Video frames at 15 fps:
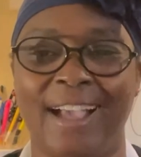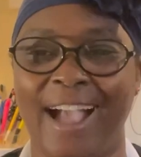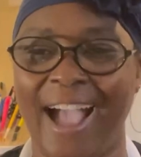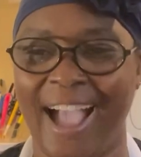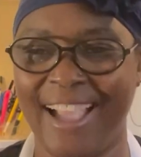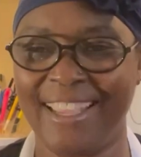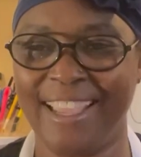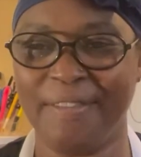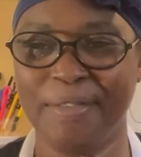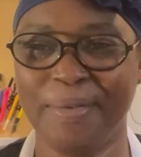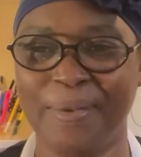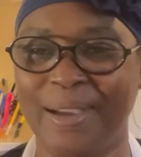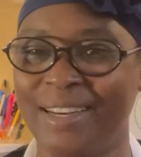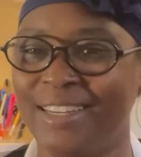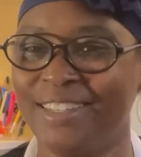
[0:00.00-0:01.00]
Hi
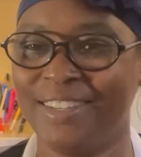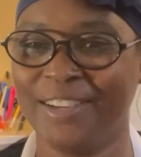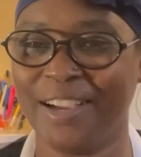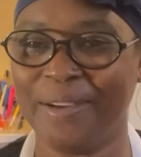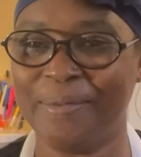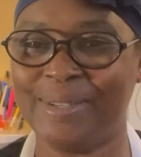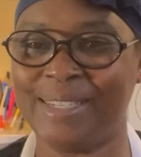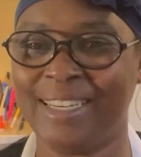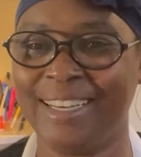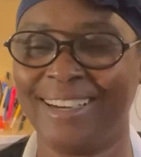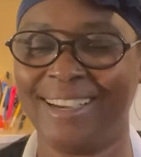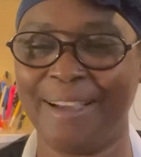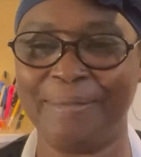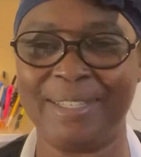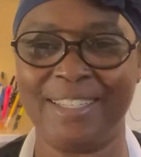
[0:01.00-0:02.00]
everyone, it's your girl Regina
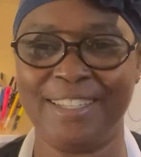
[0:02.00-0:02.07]
coming